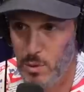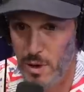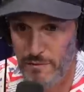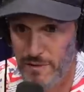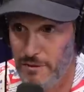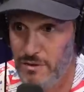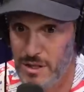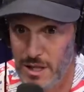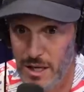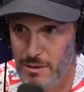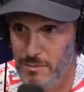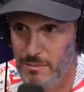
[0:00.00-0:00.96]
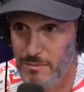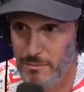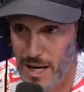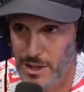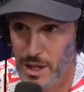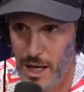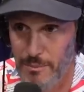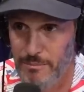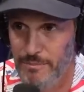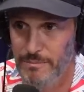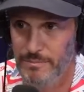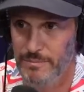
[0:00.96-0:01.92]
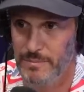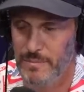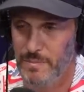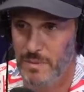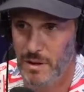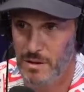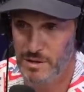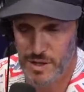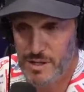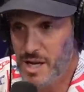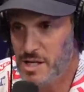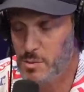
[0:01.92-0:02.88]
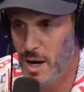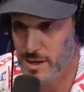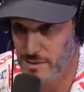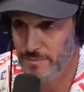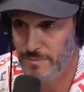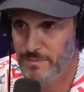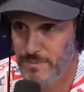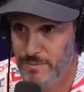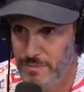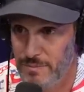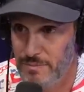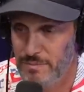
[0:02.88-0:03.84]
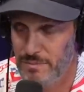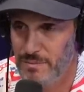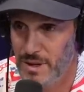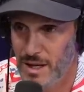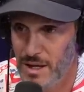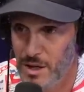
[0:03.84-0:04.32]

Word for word: who have ever done my job success wise. True.